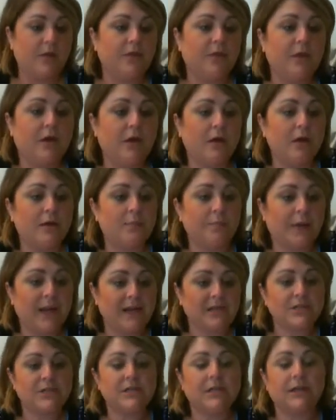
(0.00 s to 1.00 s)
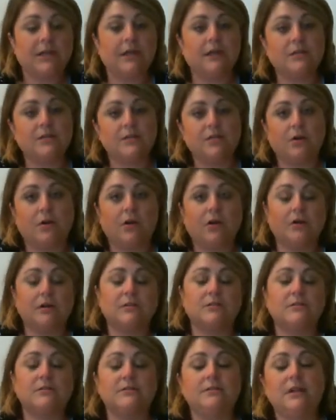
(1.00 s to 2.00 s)
The patient can start
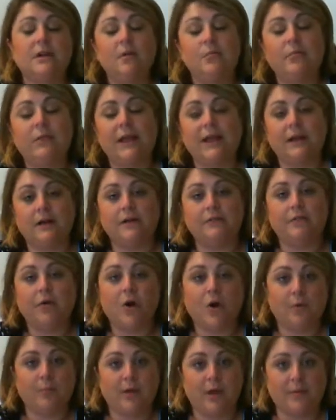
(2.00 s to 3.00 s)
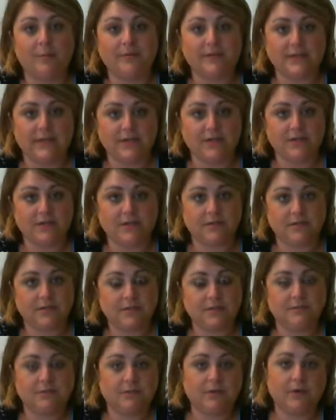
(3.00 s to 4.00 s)
complaining of heart
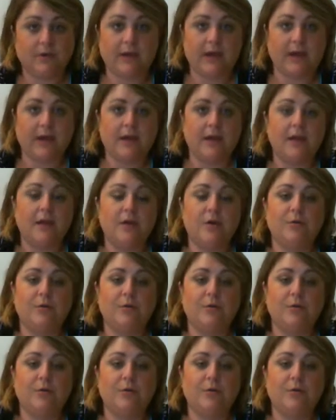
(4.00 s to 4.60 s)
palpitations, okay?